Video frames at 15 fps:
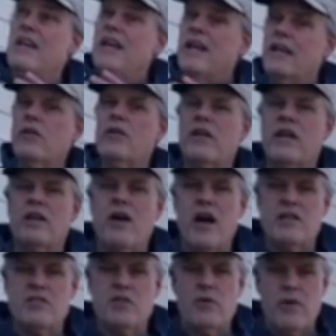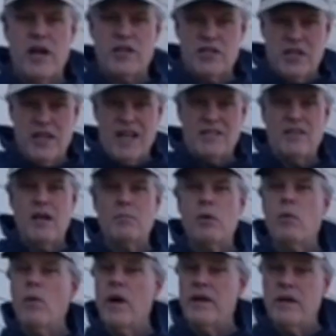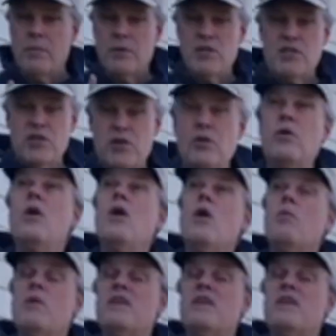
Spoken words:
and look in God's direction. That's number one. Number two, we